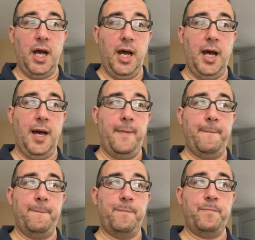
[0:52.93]

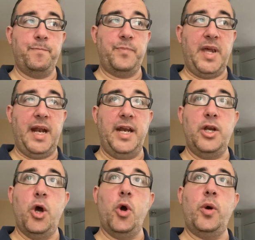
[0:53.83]
And I
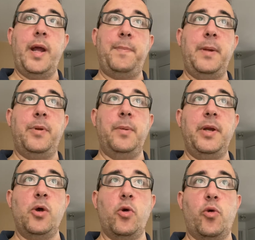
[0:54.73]
know that people are going to
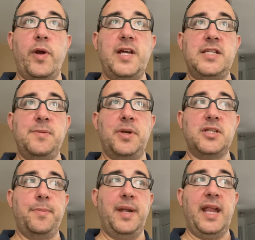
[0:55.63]
be going crazy
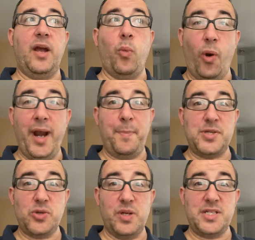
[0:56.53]
because they're going to be like, one
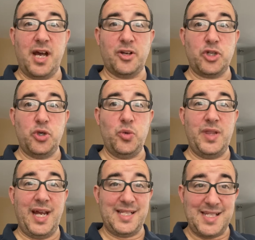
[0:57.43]
episode of Doctor Who,
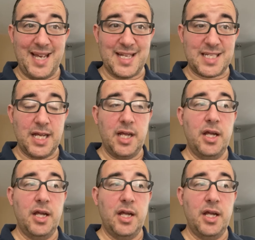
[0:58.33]
that's it?